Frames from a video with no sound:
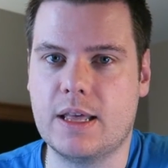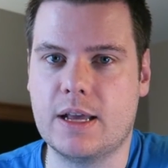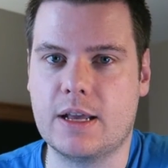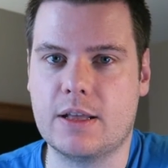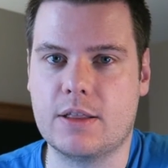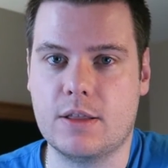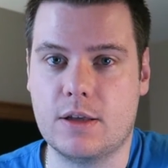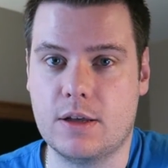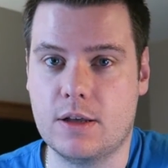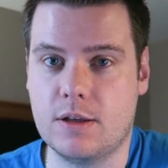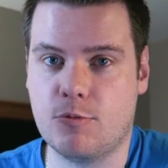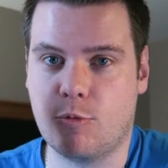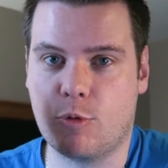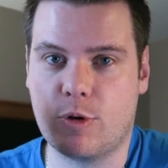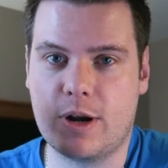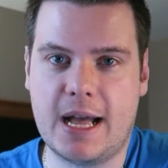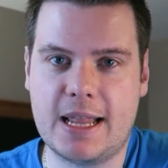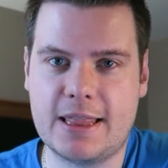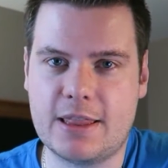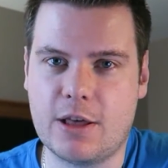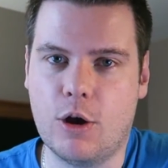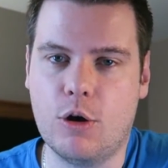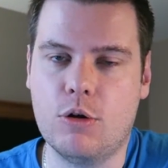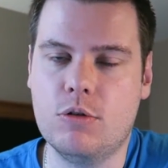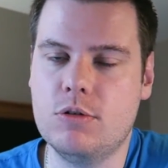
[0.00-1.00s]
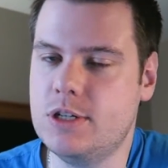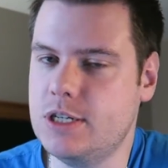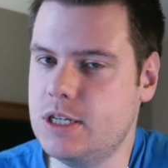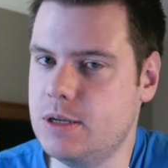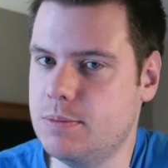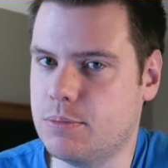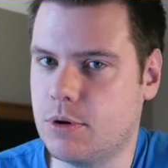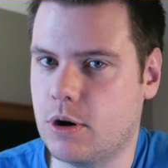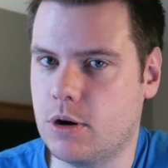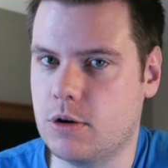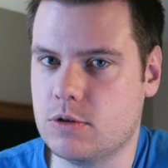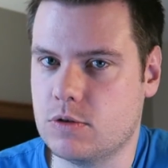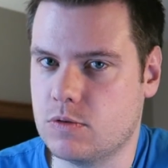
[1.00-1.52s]
Like, we're not the
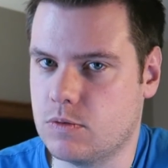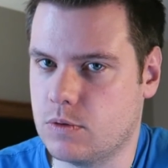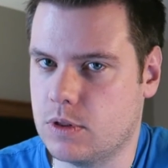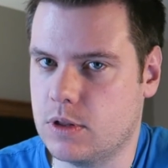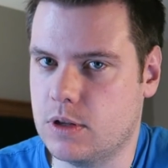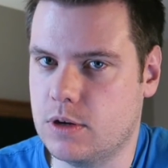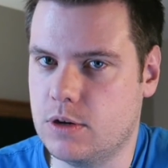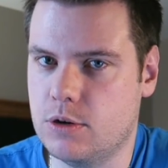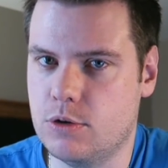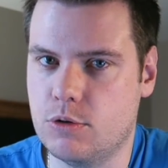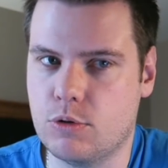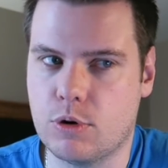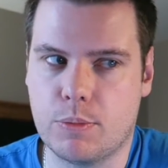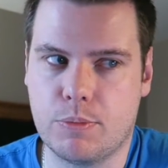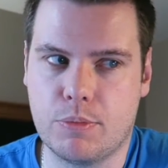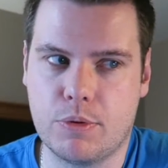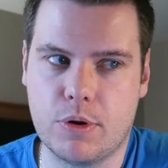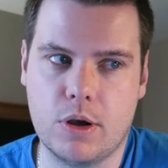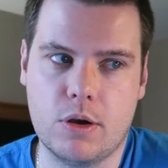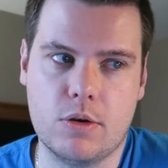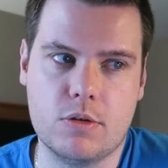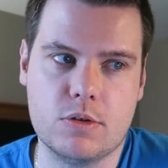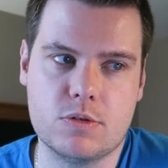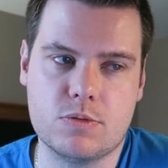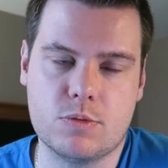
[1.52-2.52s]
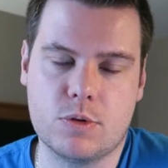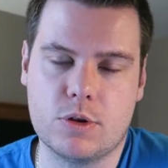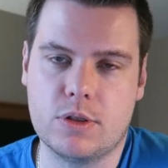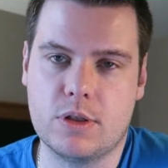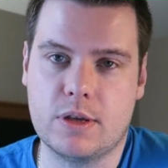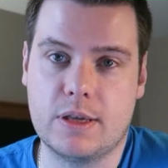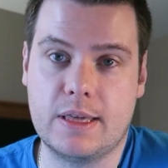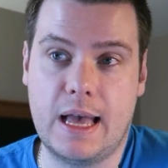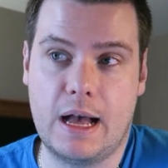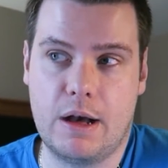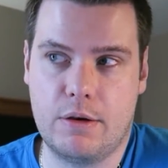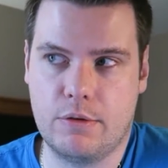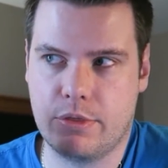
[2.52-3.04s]
OG pros, we're the newer pros, we're the
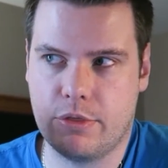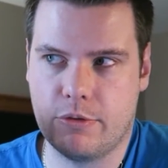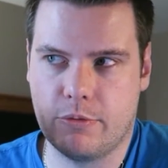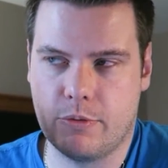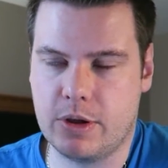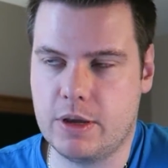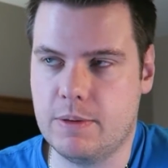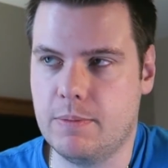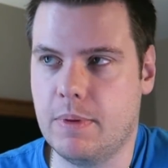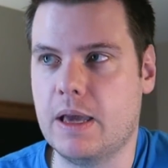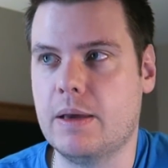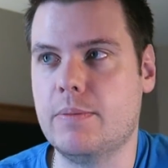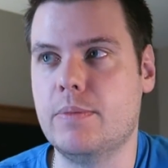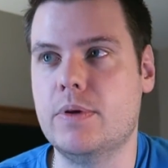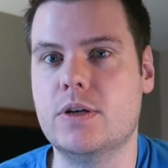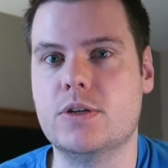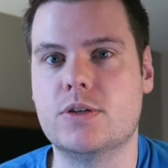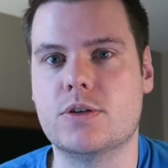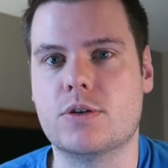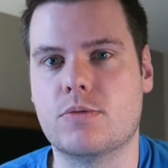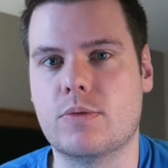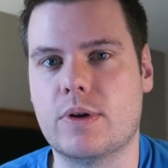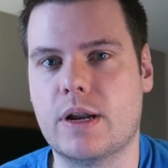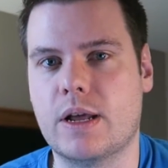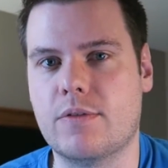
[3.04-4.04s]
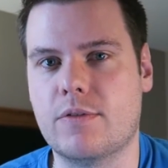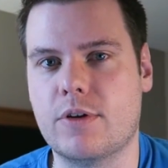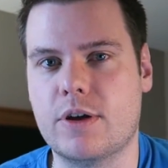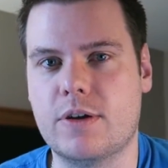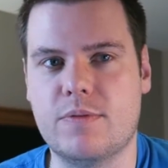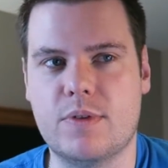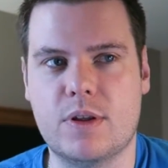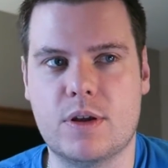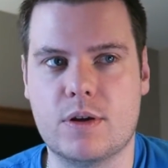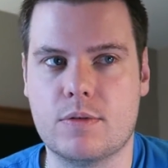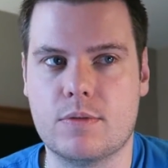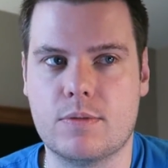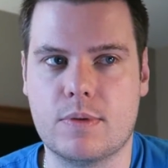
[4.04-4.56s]
Gal 3 babies or whatever,
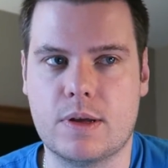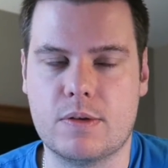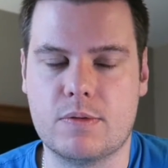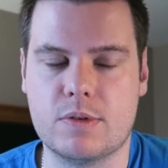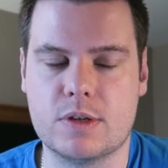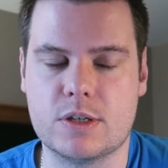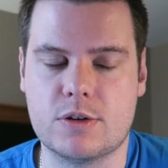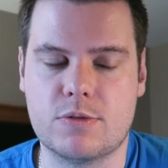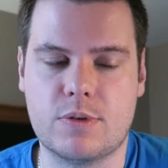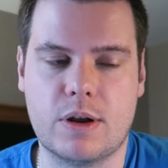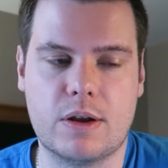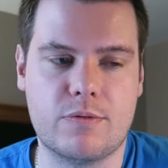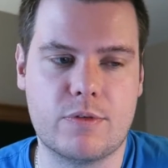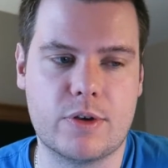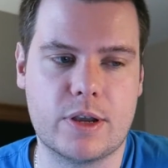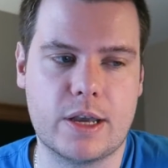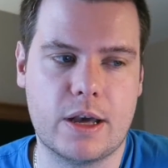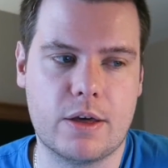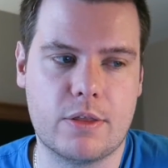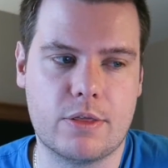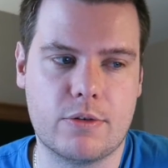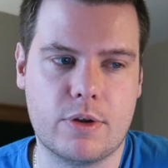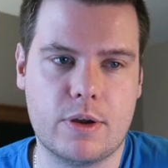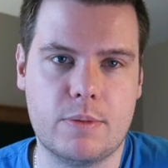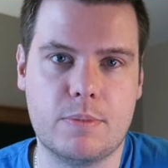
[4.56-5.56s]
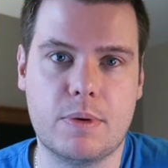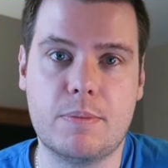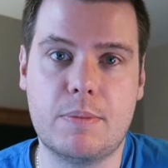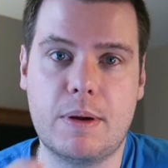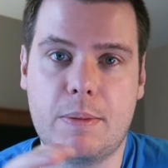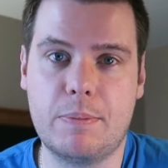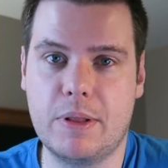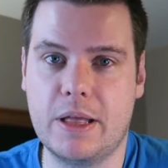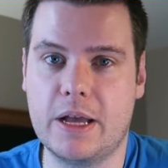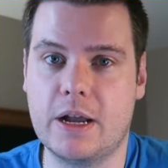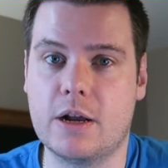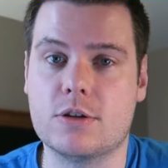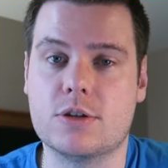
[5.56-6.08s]
even though I wasn't around for Gal 3, but my
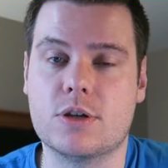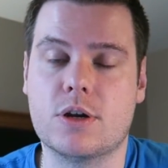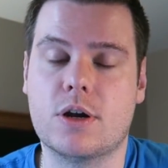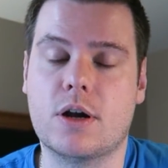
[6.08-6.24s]
players